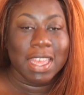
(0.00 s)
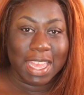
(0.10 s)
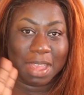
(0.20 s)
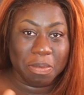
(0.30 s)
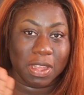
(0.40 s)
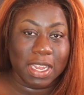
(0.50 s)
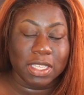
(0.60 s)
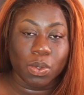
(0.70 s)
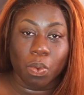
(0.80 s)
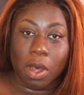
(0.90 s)
Hey
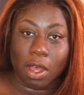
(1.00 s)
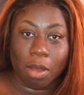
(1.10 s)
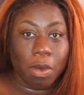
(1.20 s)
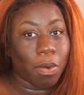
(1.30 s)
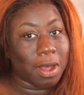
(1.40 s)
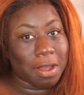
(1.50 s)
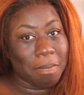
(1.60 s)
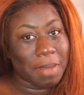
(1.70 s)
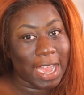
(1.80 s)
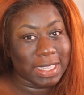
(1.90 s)
beauties, welcome or
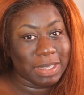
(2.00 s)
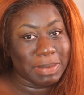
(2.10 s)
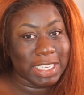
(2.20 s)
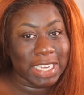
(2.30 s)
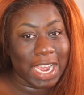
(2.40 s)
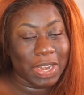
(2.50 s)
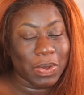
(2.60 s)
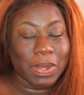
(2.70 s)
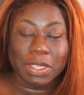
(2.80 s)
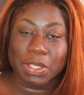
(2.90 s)
welcome back to my
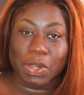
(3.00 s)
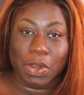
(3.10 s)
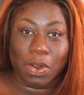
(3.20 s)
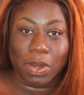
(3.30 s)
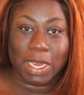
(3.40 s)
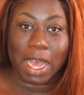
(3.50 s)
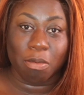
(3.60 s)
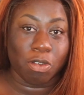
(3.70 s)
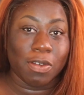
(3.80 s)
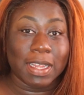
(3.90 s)
channel. It's your girl
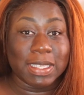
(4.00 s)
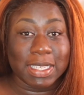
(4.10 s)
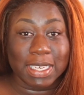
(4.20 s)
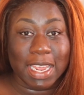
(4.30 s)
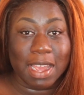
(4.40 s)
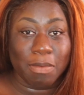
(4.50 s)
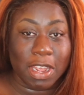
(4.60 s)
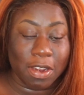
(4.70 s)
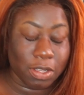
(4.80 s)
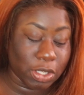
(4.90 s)
Dabo, and today I'm
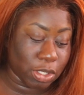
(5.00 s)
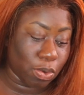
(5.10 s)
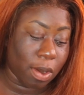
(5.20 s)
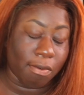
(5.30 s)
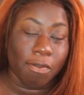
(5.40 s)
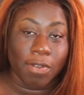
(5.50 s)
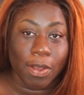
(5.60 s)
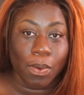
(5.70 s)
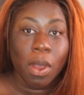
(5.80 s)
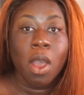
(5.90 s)
here to do a
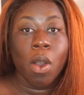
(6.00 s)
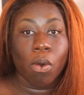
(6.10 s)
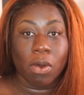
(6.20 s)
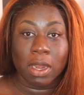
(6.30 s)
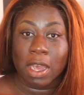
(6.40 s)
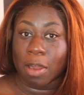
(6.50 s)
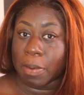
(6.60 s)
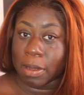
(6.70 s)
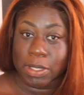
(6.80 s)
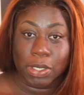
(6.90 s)
review on
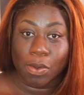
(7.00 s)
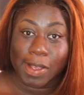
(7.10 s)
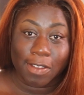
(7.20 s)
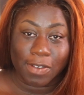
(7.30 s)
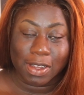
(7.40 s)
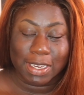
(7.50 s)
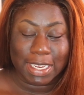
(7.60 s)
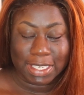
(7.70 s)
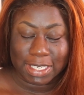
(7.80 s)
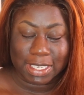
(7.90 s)
ColourPop's newest
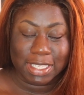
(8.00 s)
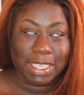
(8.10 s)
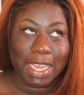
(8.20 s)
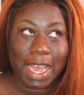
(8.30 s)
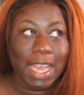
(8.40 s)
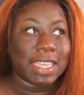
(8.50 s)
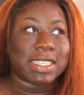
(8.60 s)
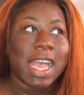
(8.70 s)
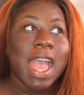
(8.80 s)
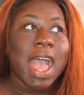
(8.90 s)
foundations.
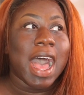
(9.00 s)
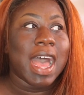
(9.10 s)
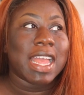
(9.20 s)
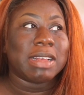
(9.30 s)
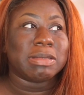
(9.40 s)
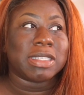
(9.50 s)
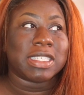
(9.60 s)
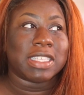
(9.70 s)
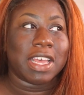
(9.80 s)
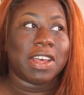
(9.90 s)
Guys, I am
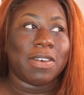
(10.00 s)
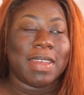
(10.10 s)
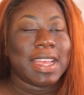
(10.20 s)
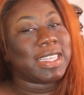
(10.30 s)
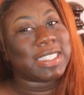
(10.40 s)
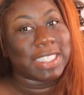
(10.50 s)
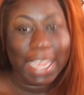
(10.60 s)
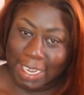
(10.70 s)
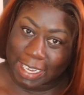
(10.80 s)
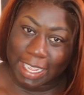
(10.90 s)
so
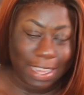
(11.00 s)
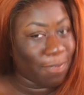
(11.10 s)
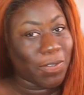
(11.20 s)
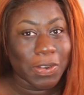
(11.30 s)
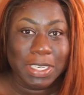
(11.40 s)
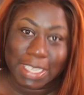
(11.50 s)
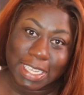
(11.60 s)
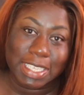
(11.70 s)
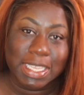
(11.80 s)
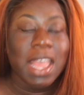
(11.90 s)
excited for
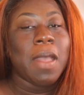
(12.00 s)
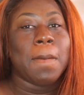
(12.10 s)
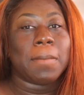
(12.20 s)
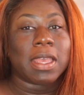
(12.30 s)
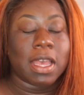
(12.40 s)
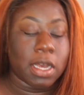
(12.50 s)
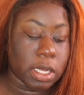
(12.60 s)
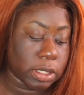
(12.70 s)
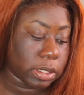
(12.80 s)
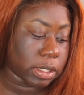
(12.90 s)
this
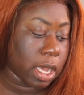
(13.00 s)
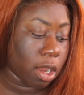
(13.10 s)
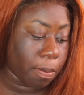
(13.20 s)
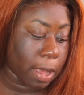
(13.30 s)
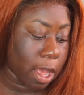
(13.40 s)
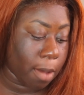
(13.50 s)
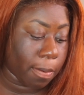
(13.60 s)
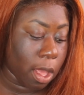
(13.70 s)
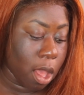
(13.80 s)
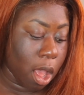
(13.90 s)
because ColourPop